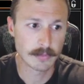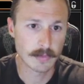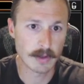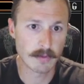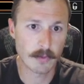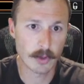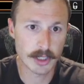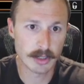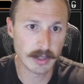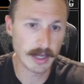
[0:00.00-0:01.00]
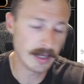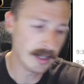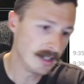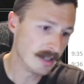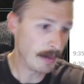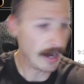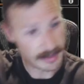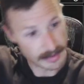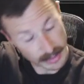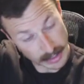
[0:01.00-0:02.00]
Unfortunately, I need to path
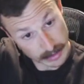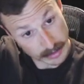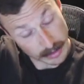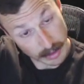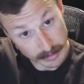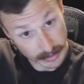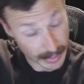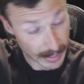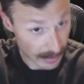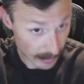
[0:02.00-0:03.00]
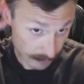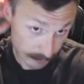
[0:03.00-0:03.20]
this and not the cat.